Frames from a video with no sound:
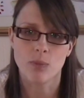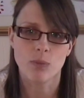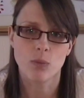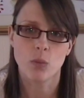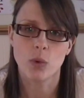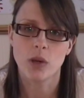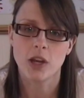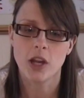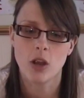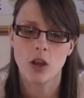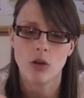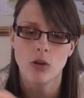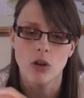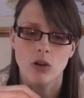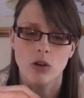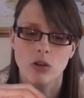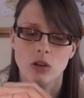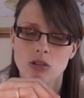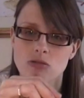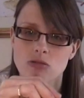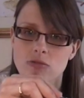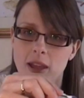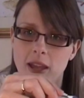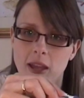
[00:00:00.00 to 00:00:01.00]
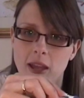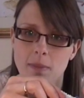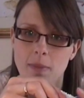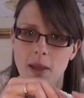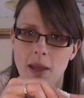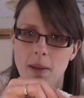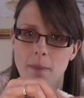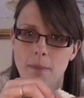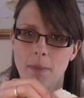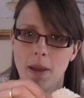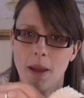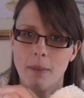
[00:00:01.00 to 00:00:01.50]
We no longer
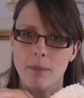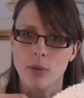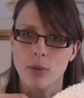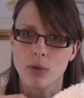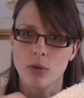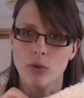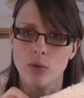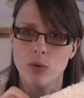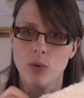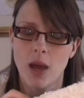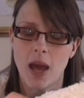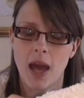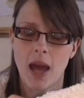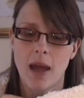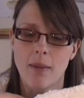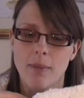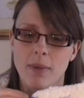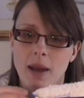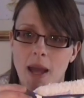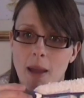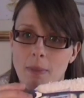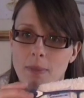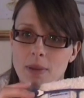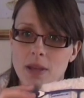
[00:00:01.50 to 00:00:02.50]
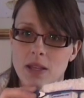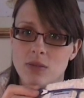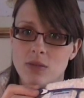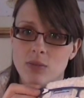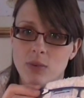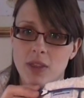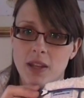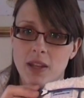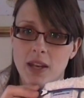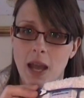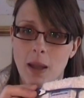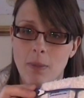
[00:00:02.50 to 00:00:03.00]
recommend bamboo nappies
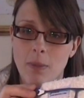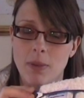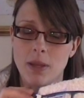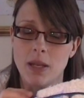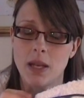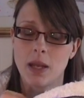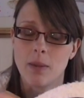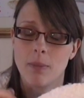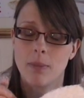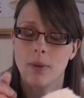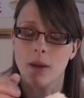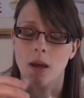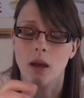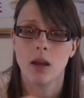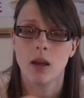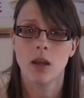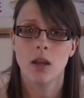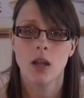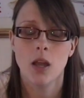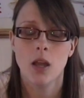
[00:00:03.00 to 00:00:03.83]
with a nappy nipper,